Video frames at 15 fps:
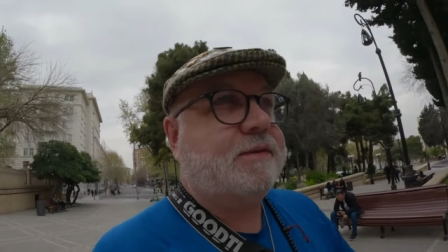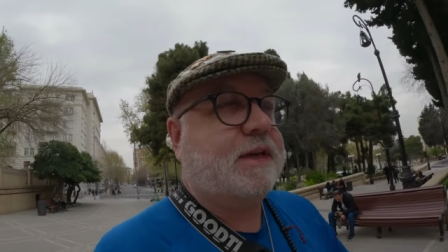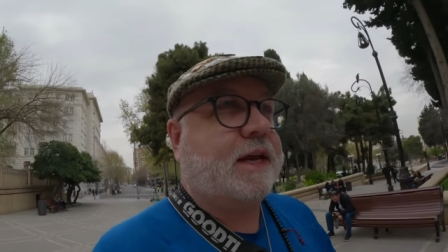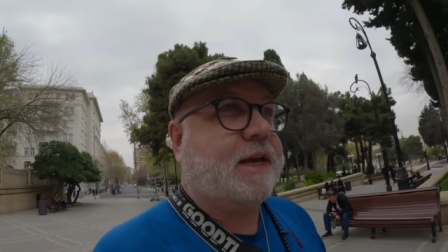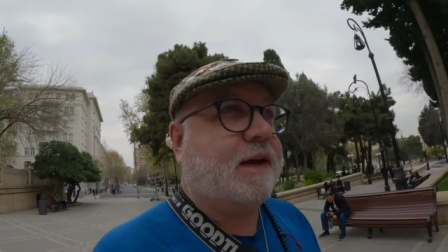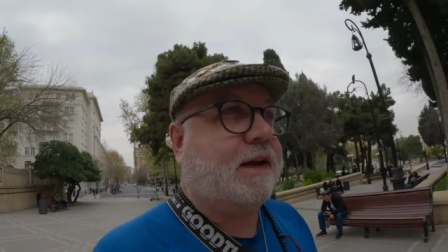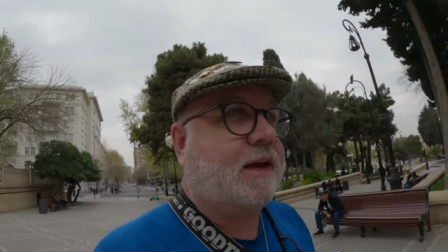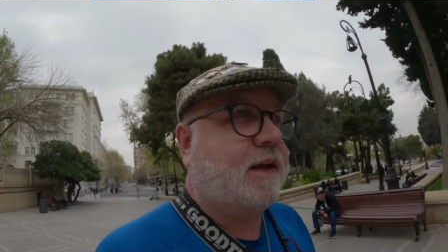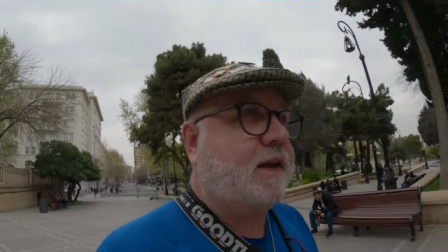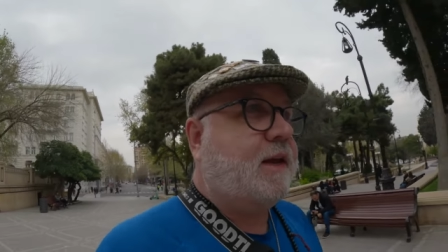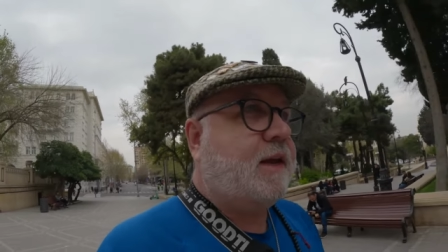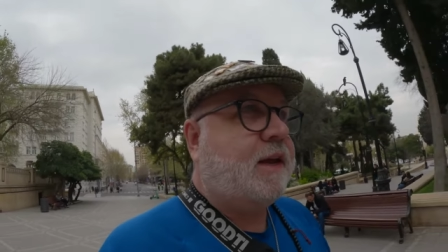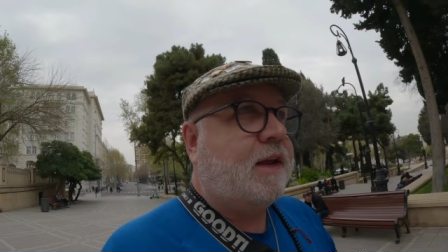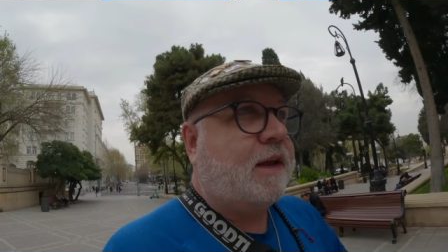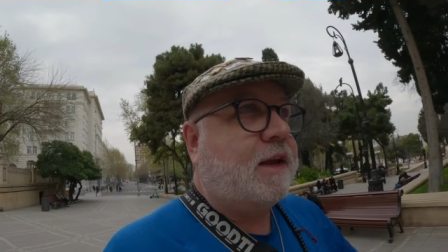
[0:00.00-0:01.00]
like a
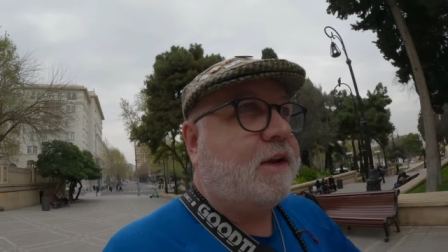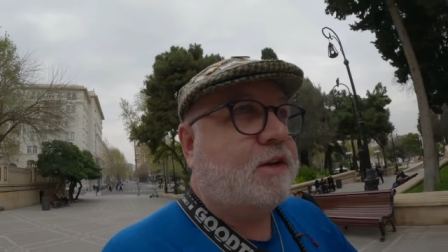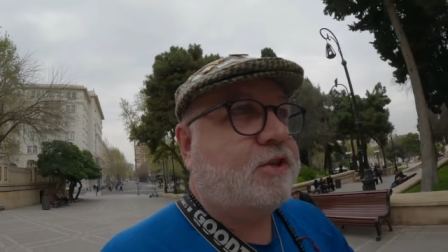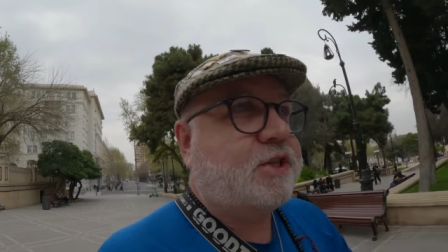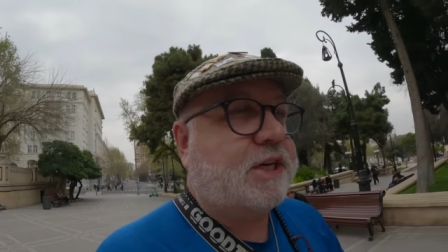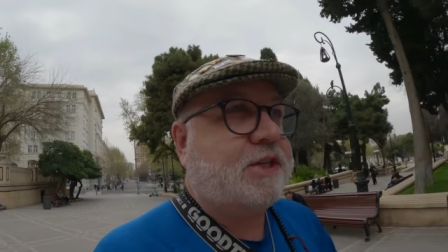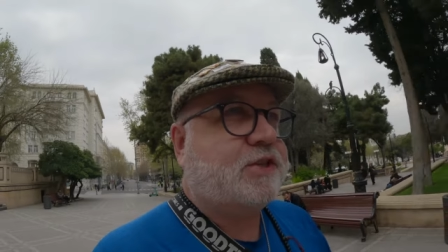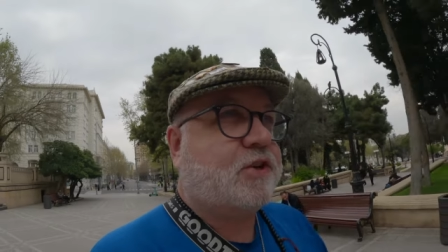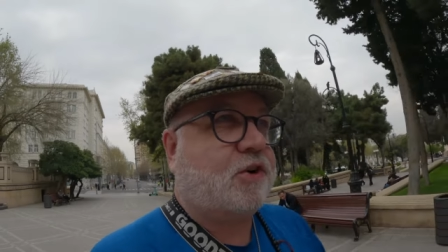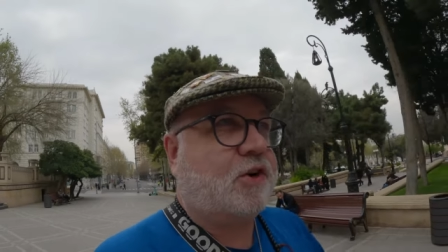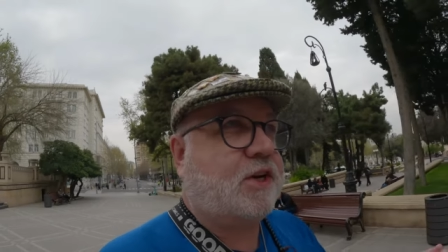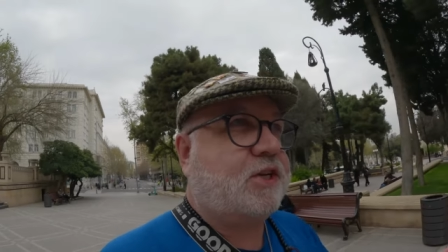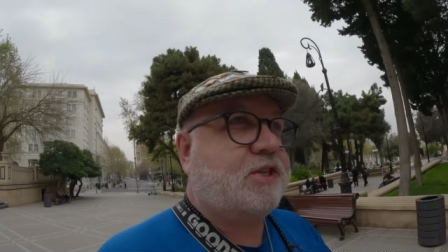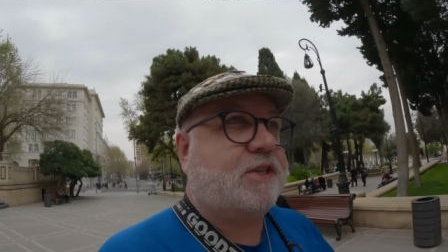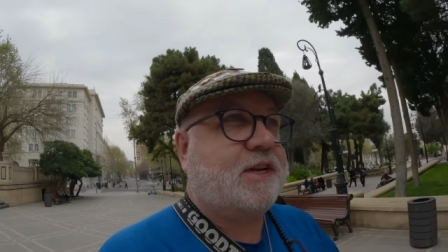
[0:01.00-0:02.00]
cheese
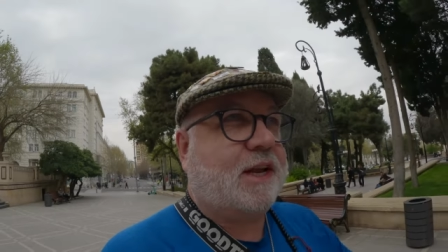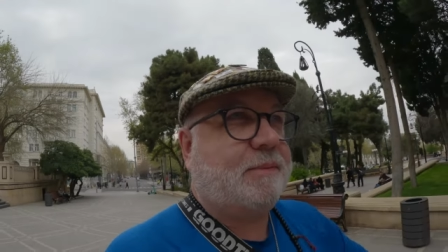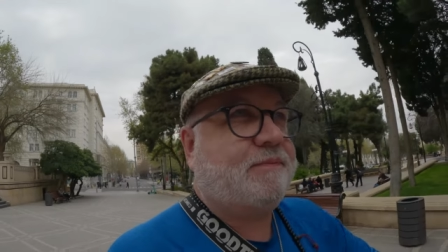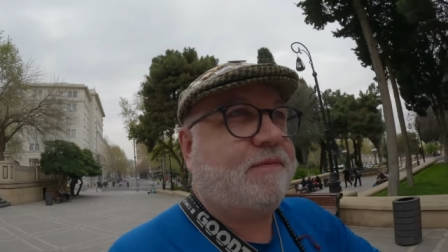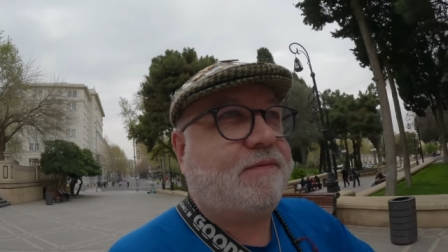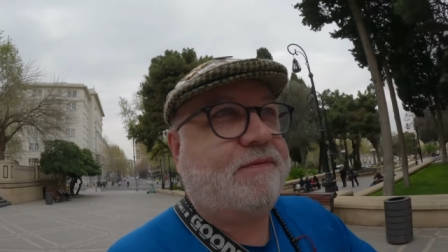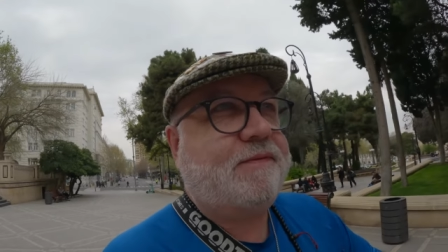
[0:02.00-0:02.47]
Kurdish type